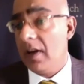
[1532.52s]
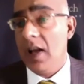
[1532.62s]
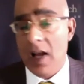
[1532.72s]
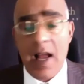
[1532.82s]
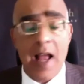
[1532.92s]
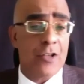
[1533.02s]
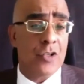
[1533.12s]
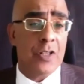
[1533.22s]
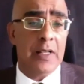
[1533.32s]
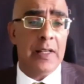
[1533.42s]
are
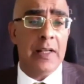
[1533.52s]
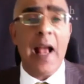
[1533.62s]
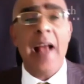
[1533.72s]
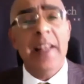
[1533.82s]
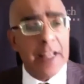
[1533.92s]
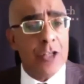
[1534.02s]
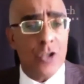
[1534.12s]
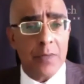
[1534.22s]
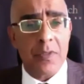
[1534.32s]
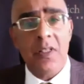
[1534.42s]
actually, and
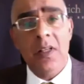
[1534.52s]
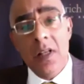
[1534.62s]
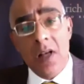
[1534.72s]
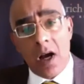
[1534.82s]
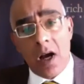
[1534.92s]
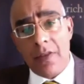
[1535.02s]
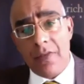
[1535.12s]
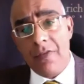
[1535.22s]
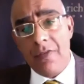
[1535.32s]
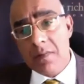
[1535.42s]
Egypt, are the
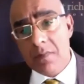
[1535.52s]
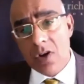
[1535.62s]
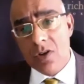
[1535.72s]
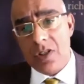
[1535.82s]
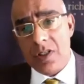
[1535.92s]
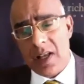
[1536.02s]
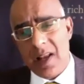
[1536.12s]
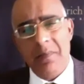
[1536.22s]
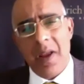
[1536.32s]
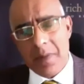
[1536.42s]
three most, and
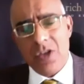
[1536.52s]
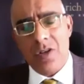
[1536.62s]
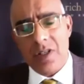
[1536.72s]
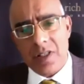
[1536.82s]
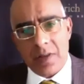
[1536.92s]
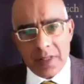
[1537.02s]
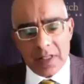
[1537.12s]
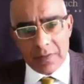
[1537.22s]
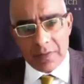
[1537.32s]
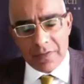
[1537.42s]
maybe Tunisia, but
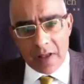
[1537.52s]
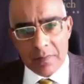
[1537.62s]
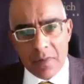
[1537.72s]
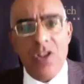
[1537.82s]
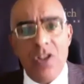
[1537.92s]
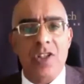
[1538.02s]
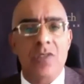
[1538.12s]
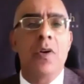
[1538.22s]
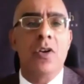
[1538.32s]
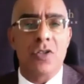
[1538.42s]
most
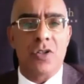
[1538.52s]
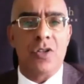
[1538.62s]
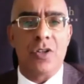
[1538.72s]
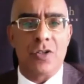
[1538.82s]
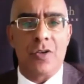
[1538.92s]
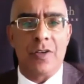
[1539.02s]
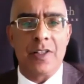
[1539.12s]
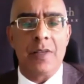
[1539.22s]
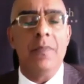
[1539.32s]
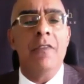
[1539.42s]
exposed to the
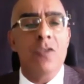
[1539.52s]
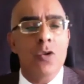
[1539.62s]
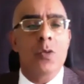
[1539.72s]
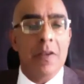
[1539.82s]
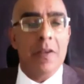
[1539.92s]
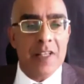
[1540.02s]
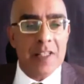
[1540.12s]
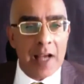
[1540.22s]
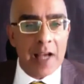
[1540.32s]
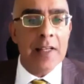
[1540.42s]
tourism. Of course, we have these
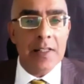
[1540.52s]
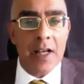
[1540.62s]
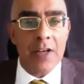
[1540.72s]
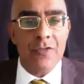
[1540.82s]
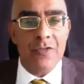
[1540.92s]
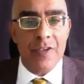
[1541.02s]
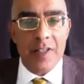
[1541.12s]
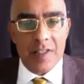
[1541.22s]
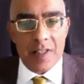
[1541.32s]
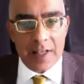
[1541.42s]
island
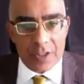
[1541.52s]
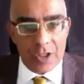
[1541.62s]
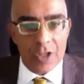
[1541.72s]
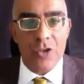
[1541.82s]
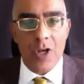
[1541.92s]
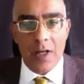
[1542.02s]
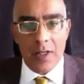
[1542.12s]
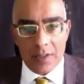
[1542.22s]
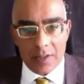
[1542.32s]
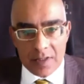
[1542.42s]
countries like
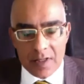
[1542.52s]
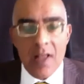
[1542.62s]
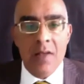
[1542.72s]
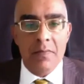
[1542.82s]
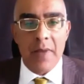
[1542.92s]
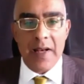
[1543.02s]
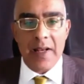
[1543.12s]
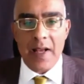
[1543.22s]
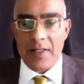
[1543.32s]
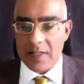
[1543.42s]
Seychelles,
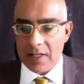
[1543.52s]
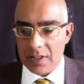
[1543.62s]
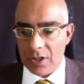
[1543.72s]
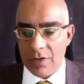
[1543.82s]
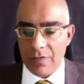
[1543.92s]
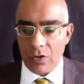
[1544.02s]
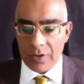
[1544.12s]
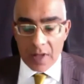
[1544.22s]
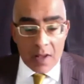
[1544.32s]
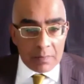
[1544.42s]
Madagascar, and so
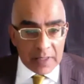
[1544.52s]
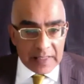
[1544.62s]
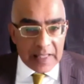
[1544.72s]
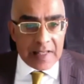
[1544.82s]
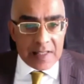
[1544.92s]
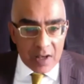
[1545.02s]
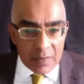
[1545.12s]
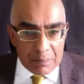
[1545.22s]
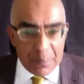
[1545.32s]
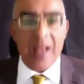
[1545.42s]
forth, but these
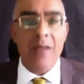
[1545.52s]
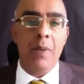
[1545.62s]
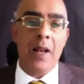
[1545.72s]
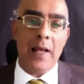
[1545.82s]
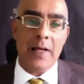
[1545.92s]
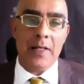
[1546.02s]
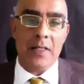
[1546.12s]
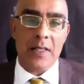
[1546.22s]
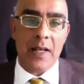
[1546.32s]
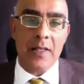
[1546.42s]
are big
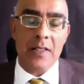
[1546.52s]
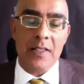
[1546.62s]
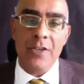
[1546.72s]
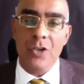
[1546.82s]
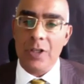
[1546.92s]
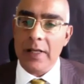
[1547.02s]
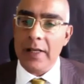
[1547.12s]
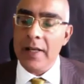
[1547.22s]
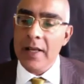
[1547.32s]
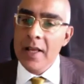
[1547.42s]
players. And
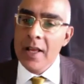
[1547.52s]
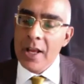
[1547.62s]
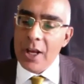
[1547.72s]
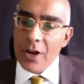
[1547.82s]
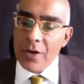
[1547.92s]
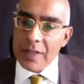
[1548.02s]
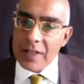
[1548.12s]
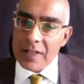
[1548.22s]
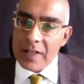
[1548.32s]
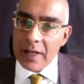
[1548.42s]
essentially, you know,
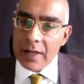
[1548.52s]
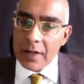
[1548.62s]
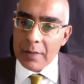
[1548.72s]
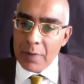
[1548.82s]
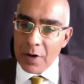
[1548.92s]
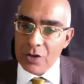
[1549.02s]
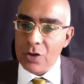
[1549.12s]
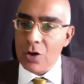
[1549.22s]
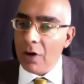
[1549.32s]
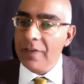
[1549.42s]
this
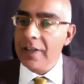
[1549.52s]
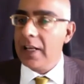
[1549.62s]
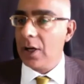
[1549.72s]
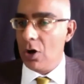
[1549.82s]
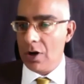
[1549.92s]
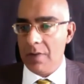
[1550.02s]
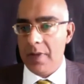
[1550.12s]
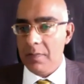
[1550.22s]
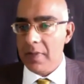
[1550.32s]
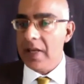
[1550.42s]
post-COVID economy
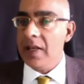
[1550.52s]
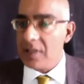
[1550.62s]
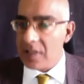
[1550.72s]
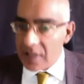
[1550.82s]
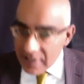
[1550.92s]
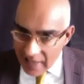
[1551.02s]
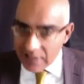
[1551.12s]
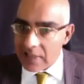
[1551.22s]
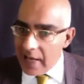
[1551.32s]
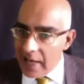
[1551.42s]
means
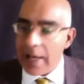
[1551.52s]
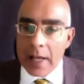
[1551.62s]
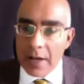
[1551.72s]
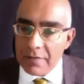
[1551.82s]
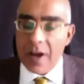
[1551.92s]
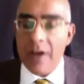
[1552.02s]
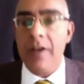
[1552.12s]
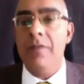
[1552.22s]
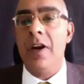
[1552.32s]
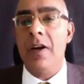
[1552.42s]
that's taking a very,
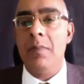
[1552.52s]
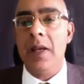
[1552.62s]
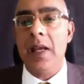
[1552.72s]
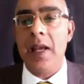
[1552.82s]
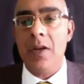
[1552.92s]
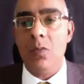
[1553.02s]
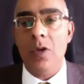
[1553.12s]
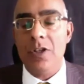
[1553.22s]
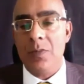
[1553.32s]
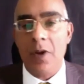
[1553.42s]
very big hit. We
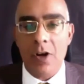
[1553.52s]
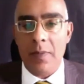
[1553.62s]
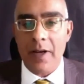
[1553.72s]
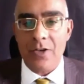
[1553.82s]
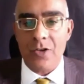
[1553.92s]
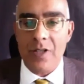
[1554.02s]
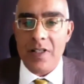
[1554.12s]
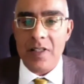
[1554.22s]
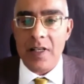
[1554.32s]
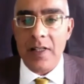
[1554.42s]
spoke about
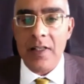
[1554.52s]
Tunisia,